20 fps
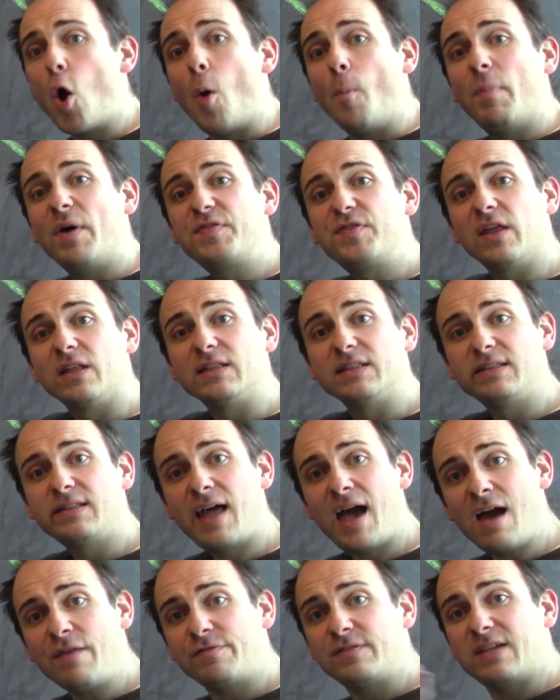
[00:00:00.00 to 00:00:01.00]
But the
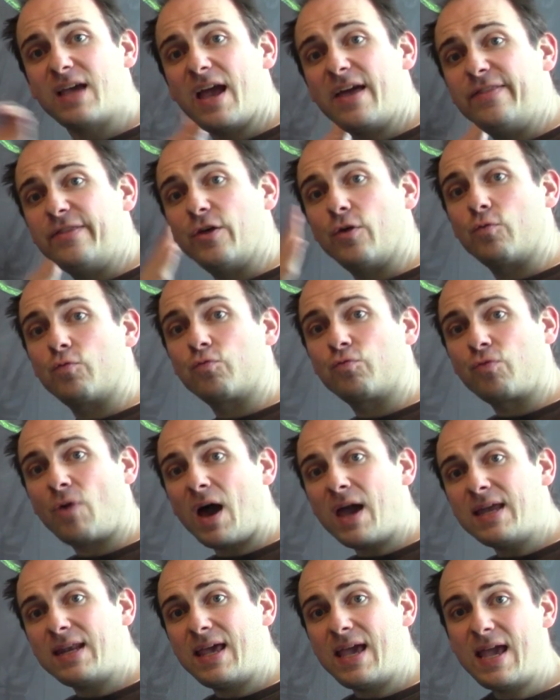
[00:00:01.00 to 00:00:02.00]
left and the
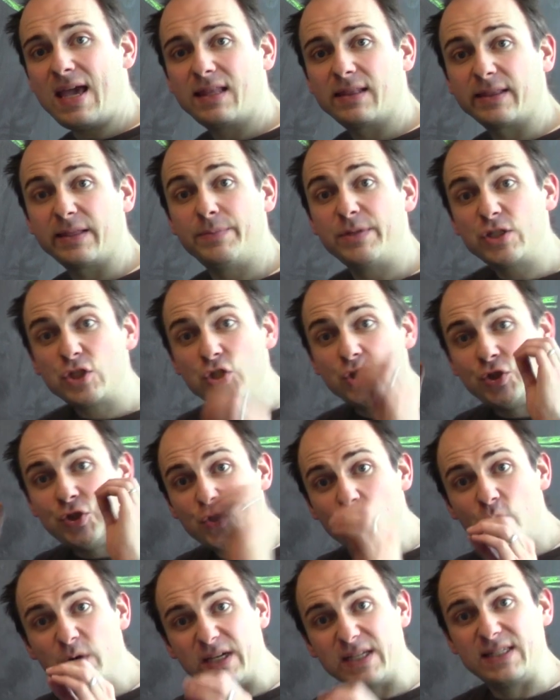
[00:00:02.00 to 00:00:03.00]
right hand limits
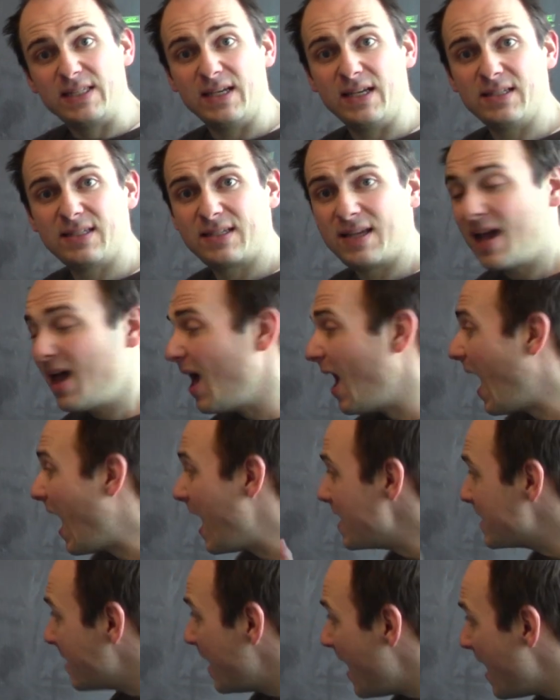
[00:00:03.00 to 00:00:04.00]
do exist.
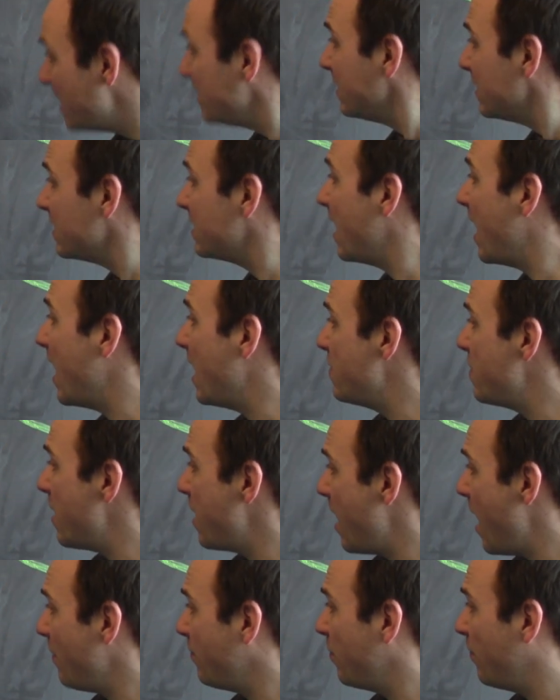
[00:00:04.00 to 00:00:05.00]
I can say that
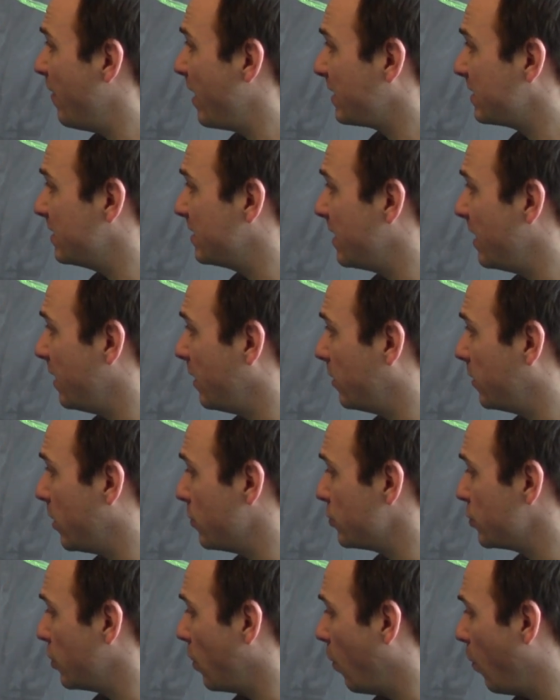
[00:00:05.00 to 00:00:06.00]
f of x is getting
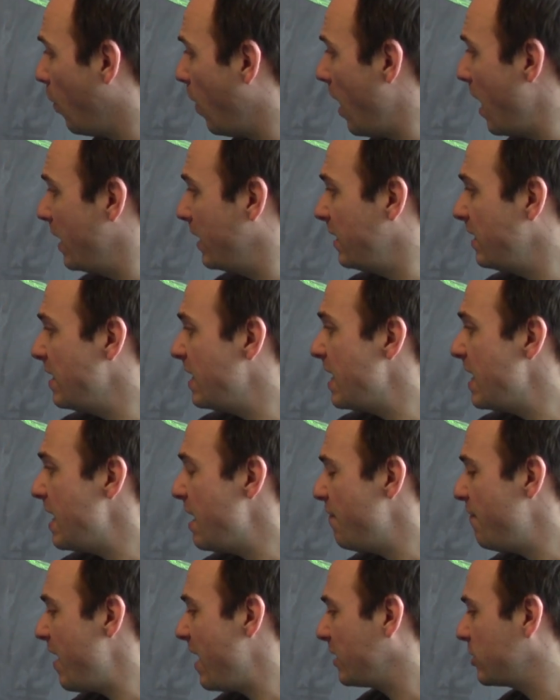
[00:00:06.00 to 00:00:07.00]
close to 1
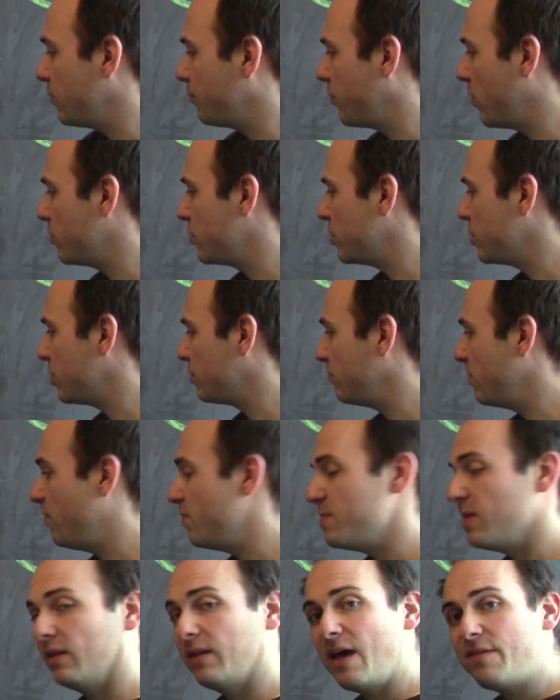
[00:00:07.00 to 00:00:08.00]
if x approaches 3
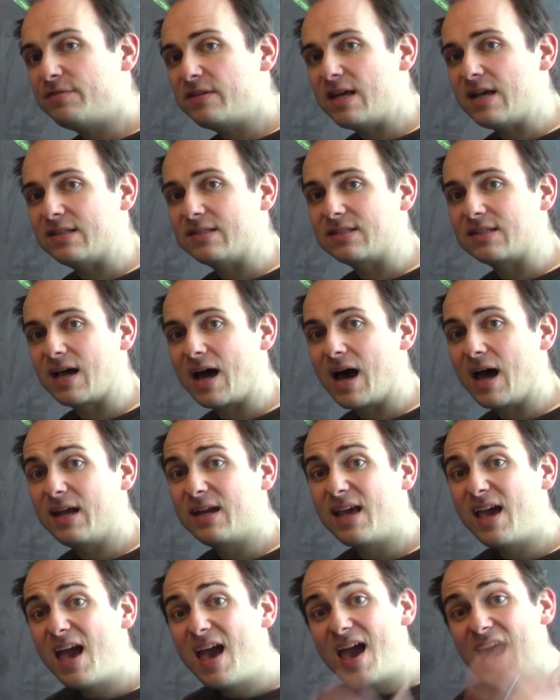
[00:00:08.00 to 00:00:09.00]
from the left-hand
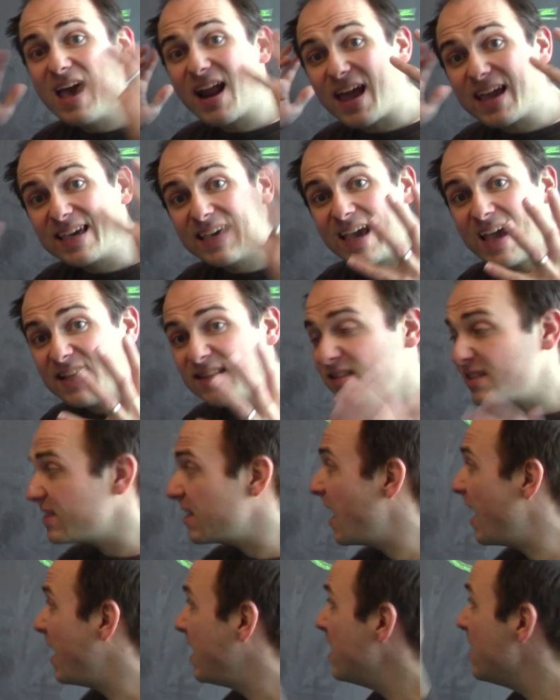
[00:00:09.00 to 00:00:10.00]
side, and I can
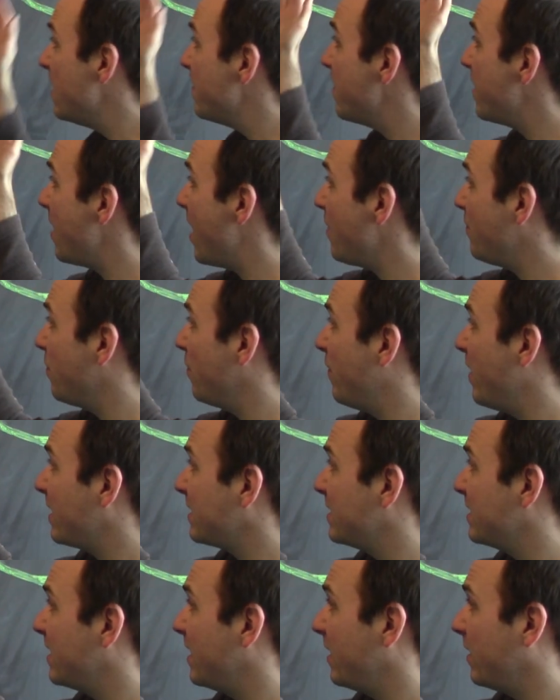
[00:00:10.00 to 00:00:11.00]
say that f of
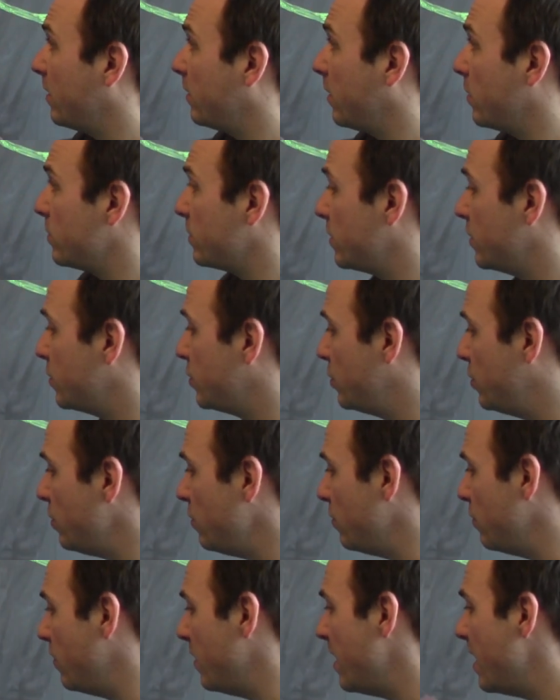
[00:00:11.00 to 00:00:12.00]
x is getting close to
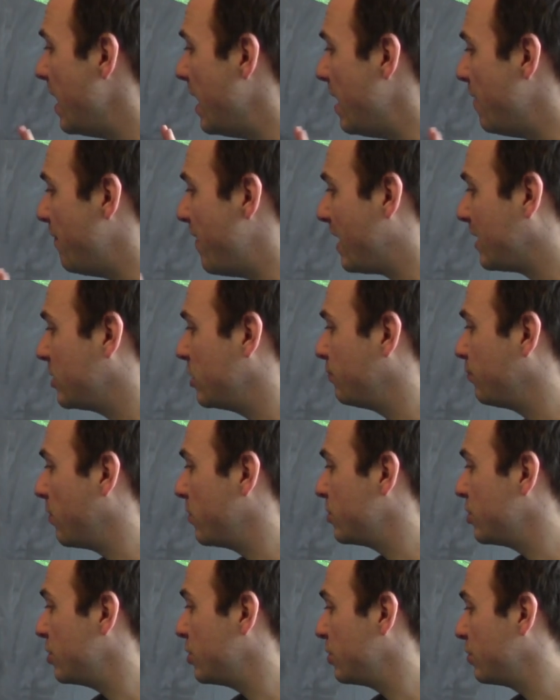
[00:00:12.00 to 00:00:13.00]
2 if x
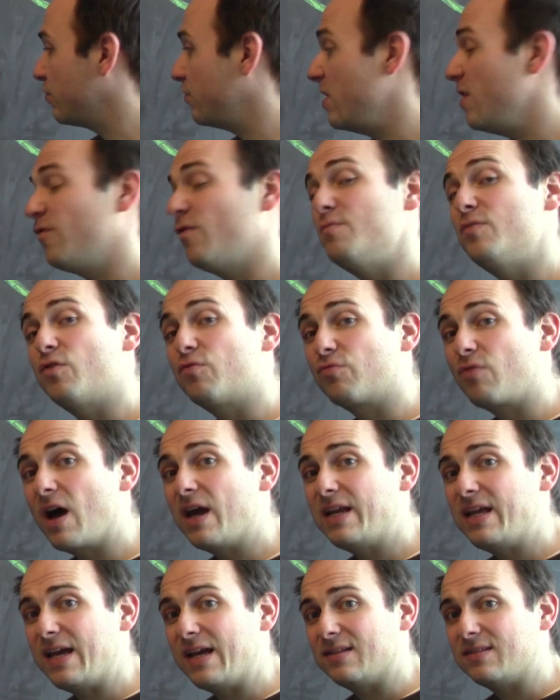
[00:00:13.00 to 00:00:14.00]
approaches 3 from the
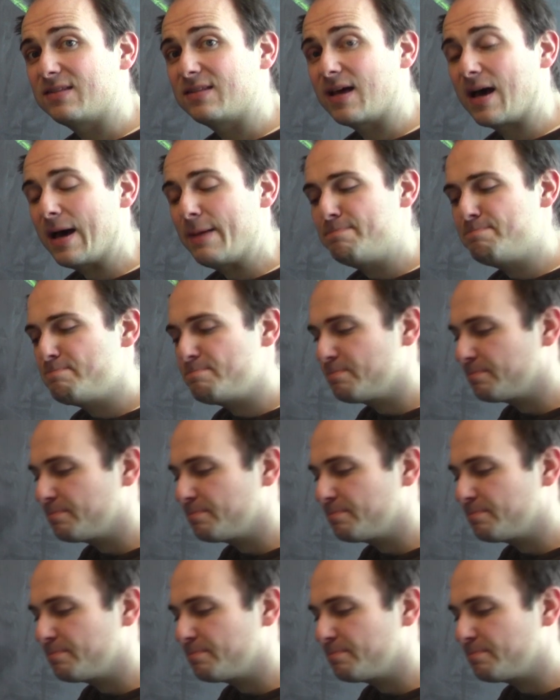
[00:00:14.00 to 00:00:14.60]
right-hand side.